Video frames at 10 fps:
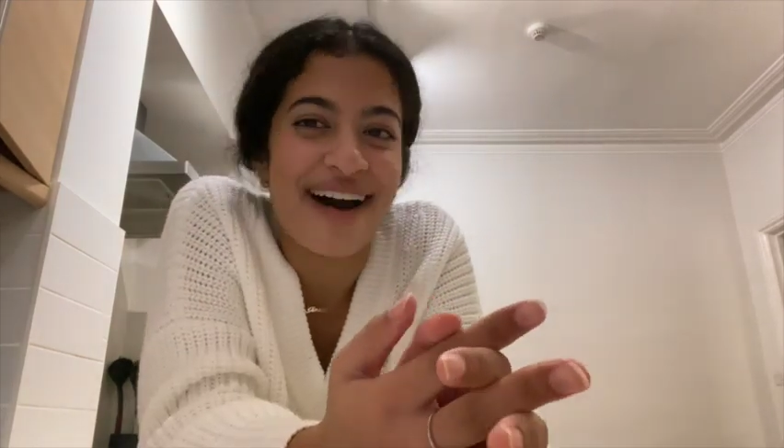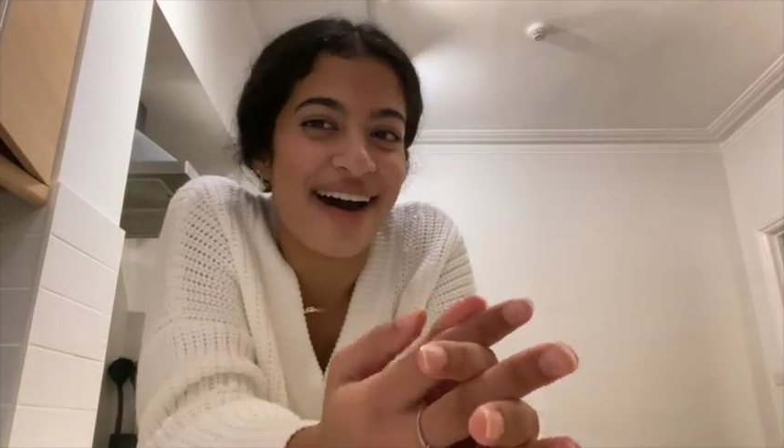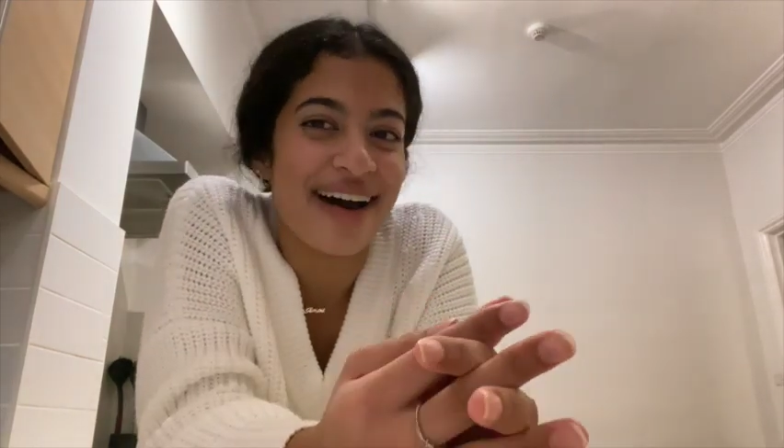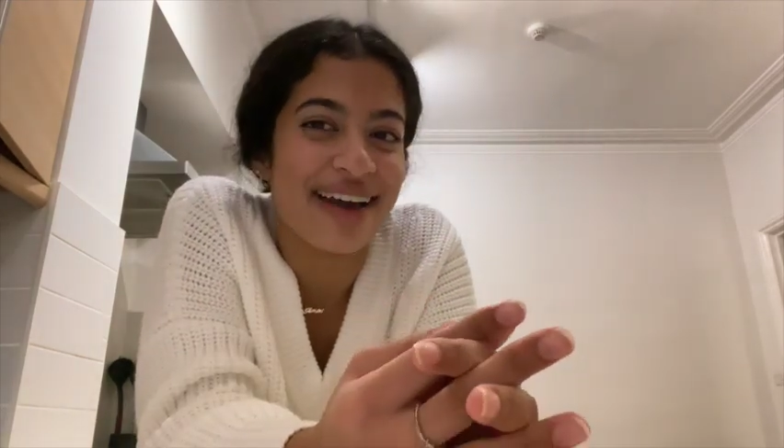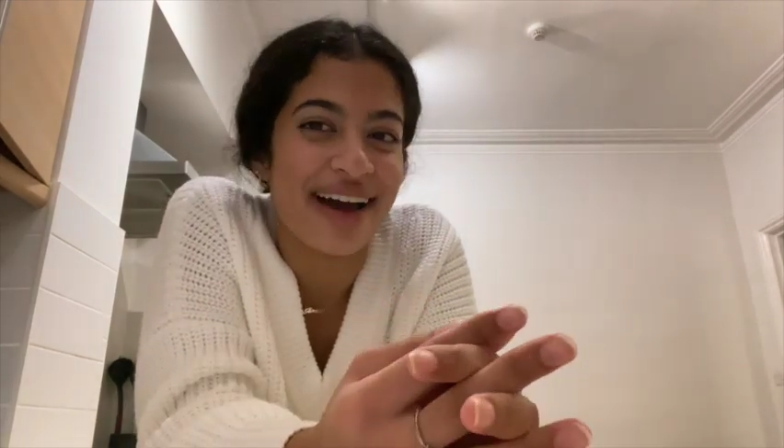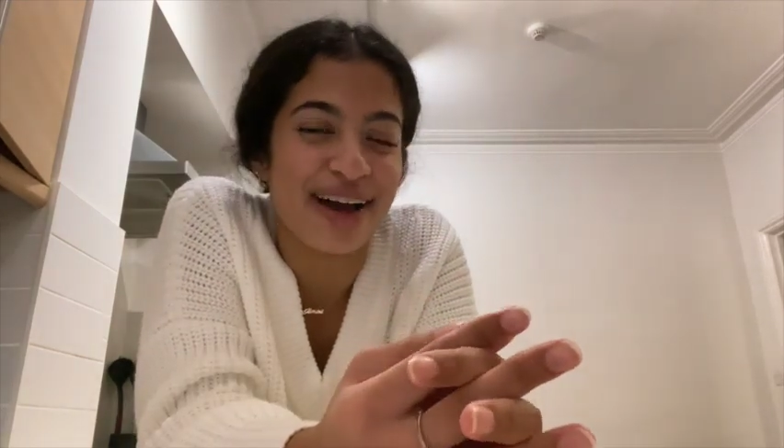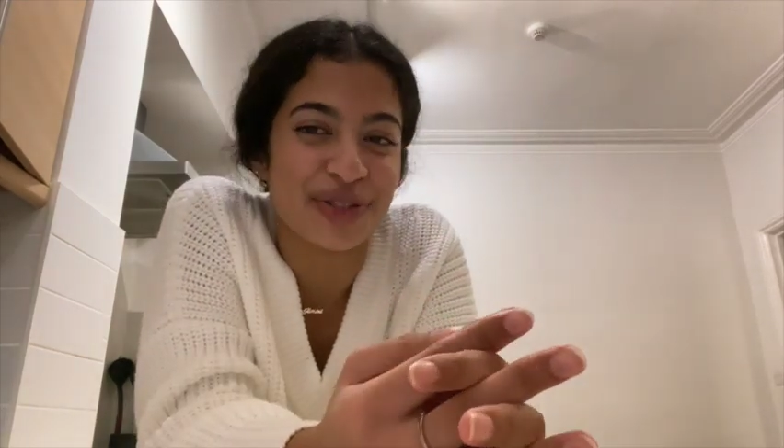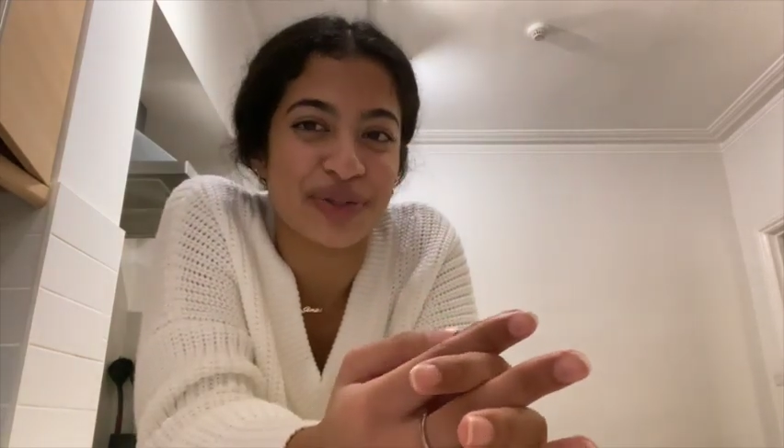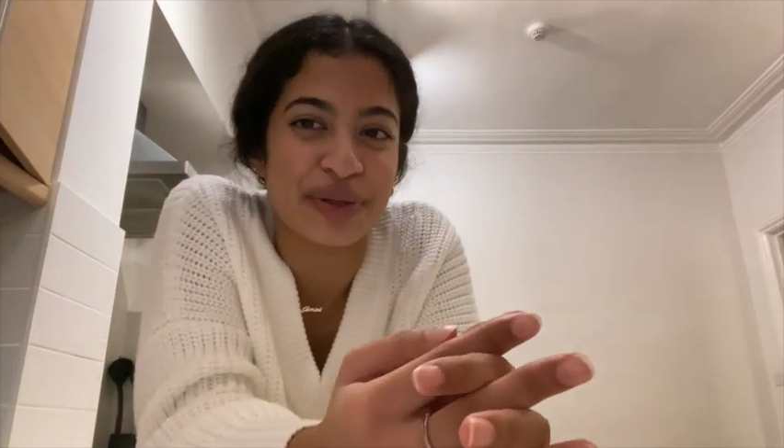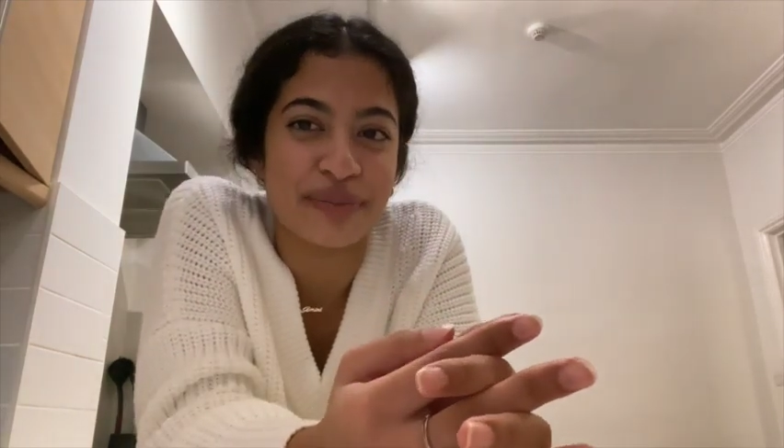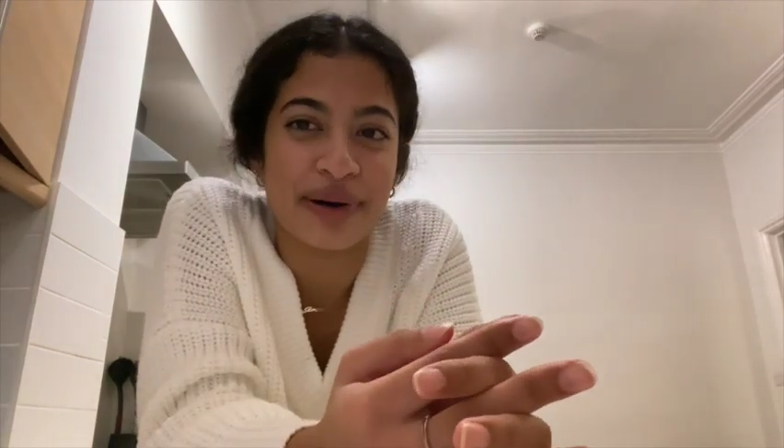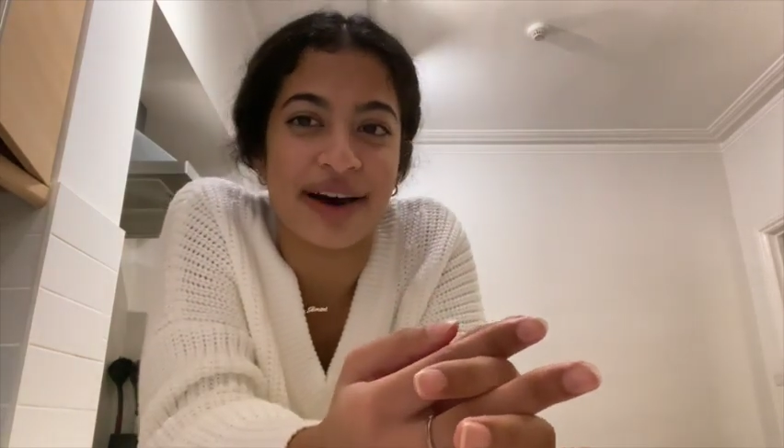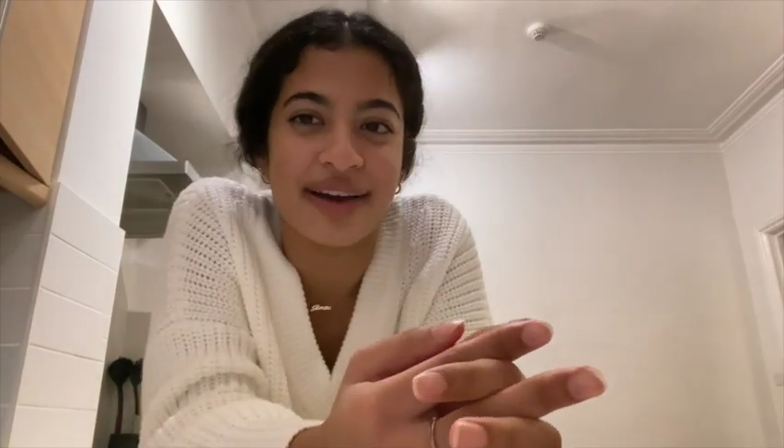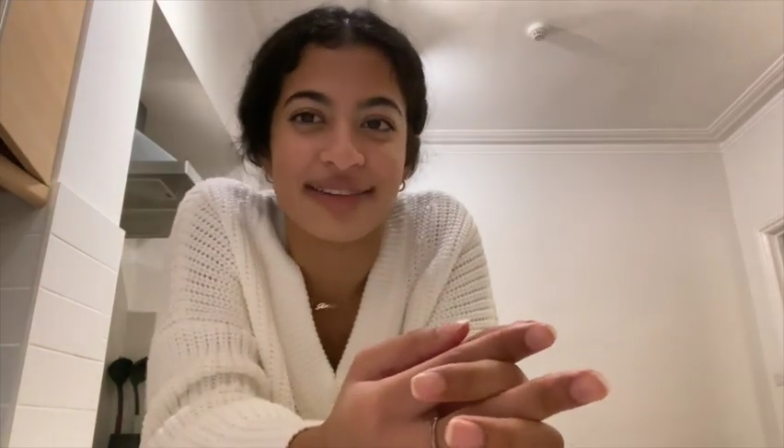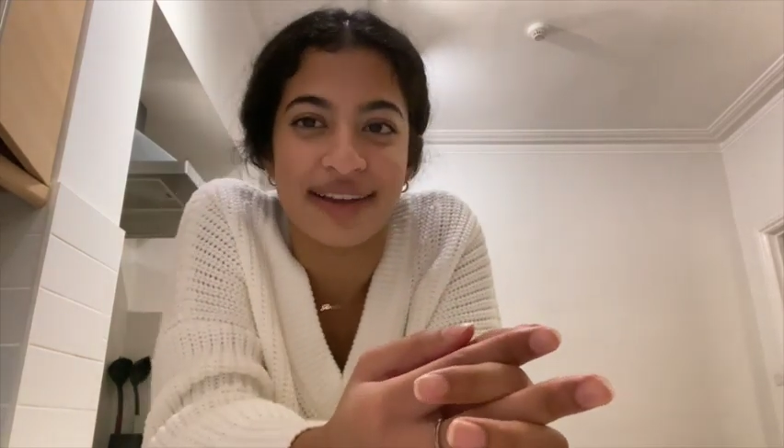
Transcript: I actually buy